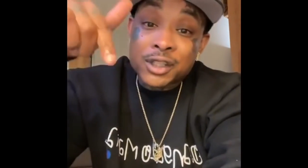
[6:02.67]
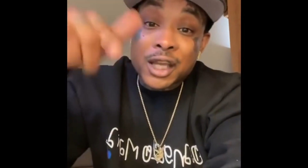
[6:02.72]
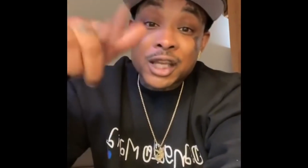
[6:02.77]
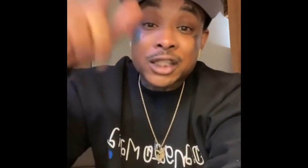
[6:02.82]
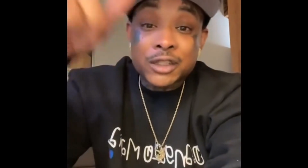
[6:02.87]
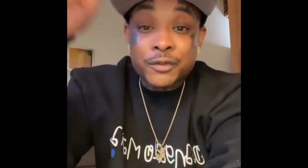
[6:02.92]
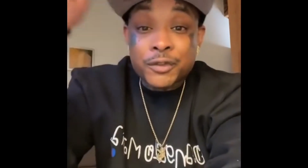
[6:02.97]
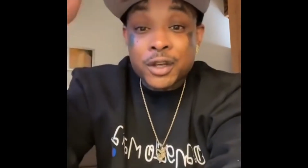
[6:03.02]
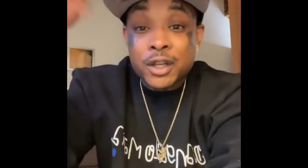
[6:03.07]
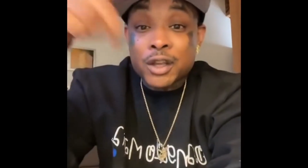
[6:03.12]
say
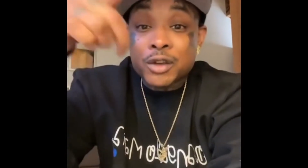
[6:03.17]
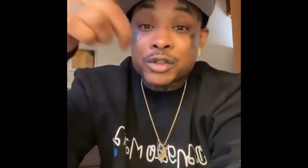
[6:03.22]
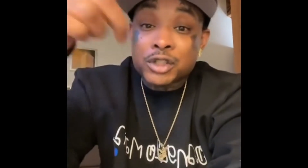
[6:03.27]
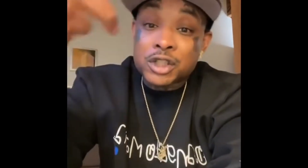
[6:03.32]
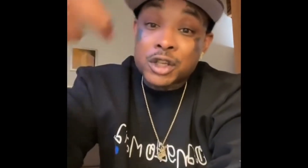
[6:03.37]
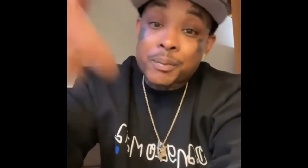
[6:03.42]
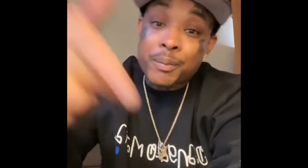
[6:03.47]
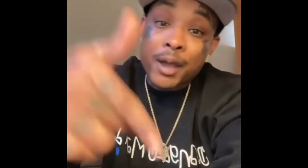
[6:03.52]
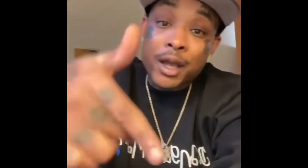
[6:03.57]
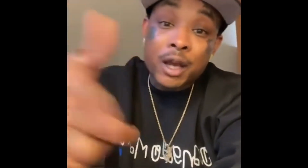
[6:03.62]
this video,
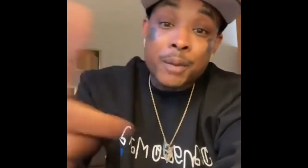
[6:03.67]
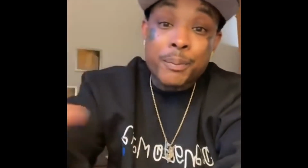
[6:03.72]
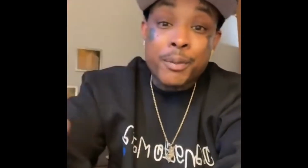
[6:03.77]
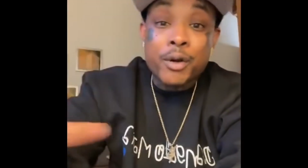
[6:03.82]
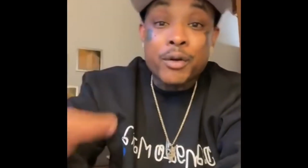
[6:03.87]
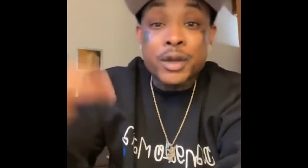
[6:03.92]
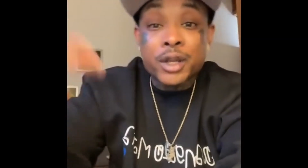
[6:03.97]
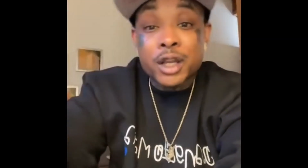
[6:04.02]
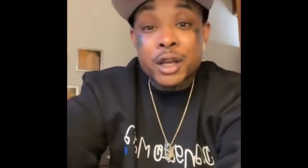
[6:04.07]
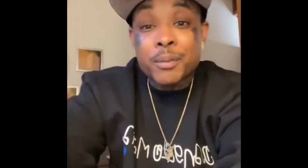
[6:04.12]
jump back up
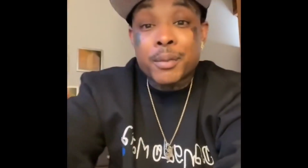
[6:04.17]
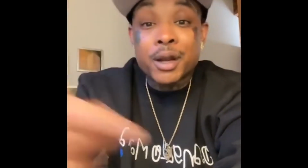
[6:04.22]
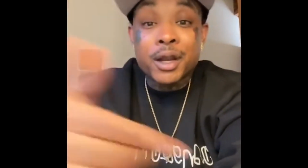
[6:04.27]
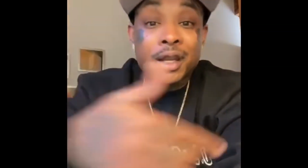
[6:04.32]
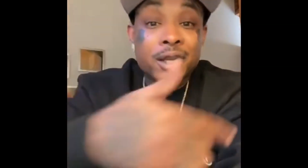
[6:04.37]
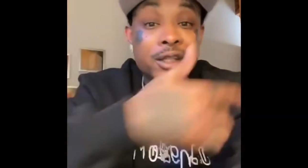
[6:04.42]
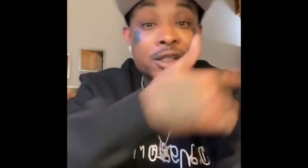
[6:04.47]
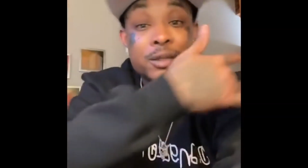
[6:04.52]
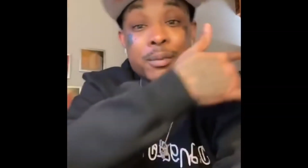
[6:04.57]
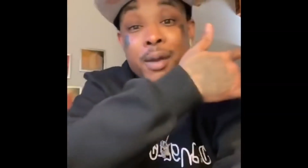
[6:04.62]
on here, my
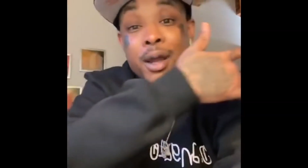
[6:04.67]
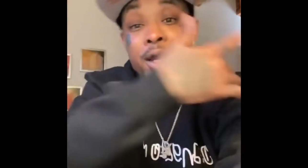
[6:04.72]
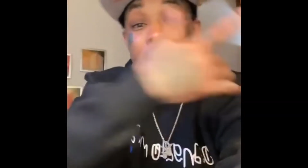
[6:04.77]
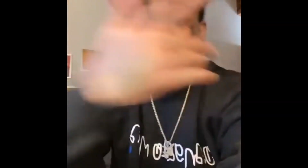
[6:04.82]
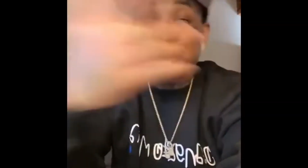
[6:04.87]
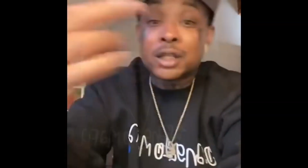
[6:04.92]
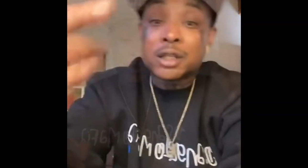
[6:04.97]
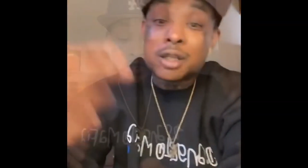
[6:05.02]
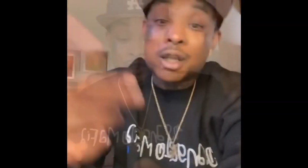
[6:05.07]
nigga. Somebody at